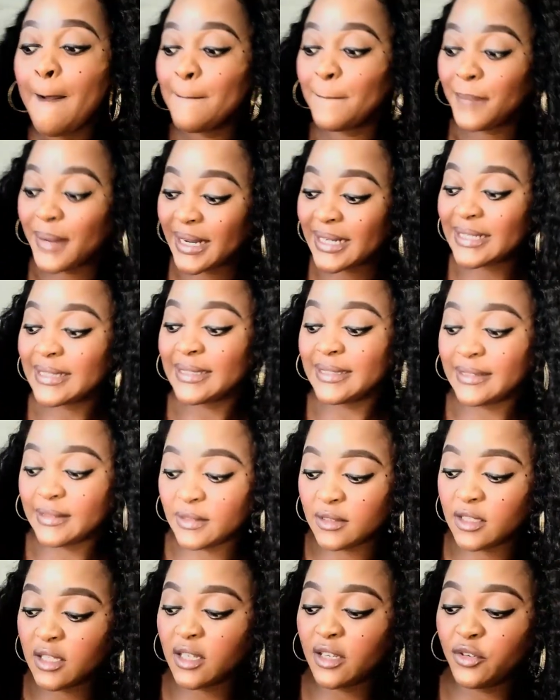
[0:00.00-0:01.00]

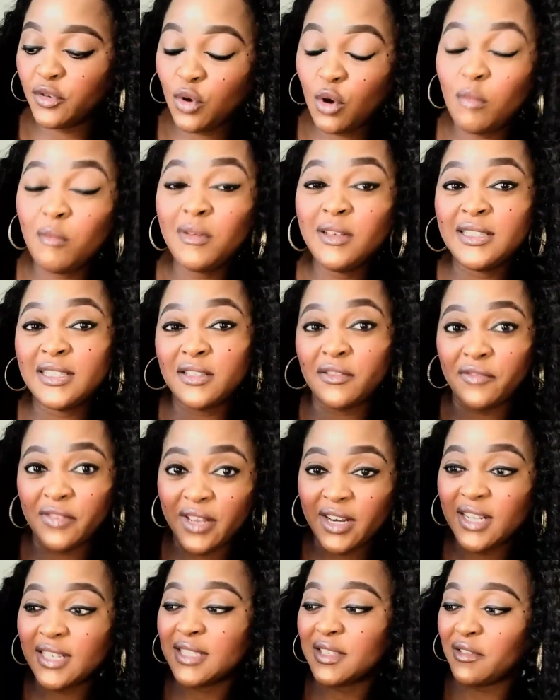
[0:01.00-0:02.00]
But the normal
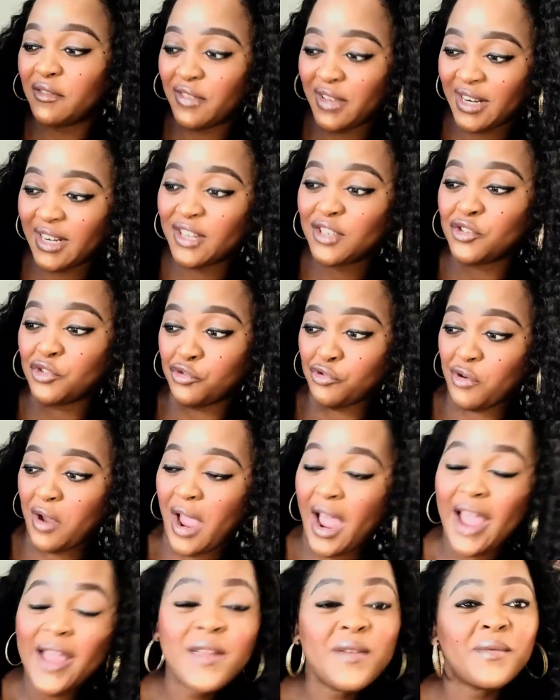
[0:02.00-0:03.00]
Savannah
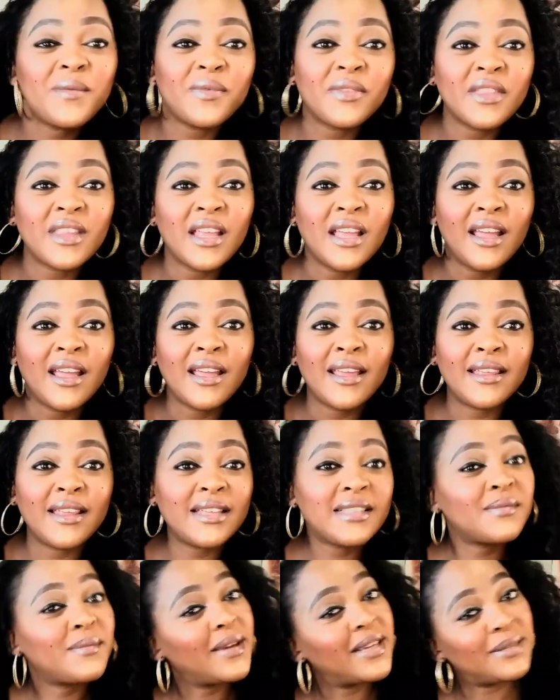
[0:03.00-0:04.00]
Dry,
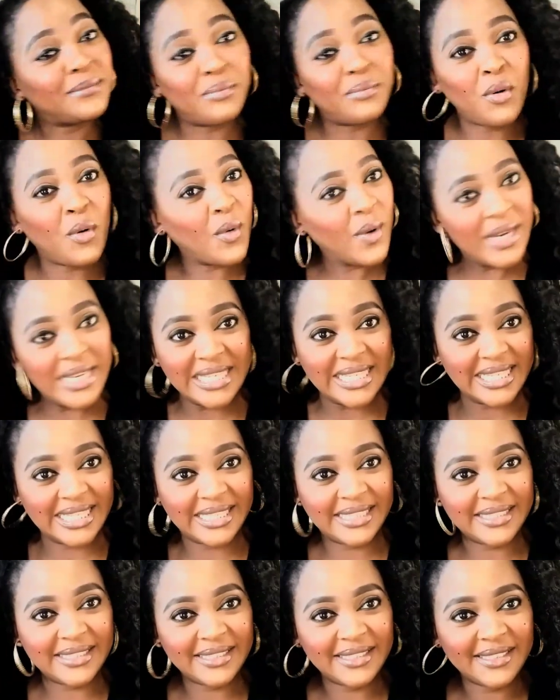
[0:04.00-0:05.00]
that's my
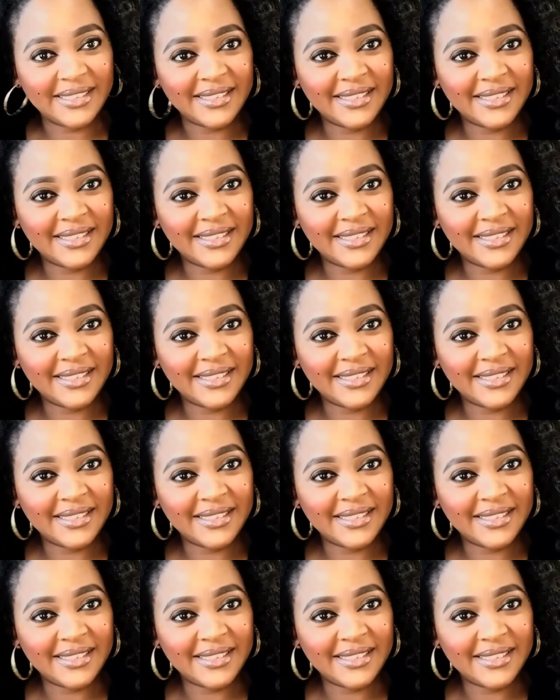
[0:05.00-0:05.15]
poison.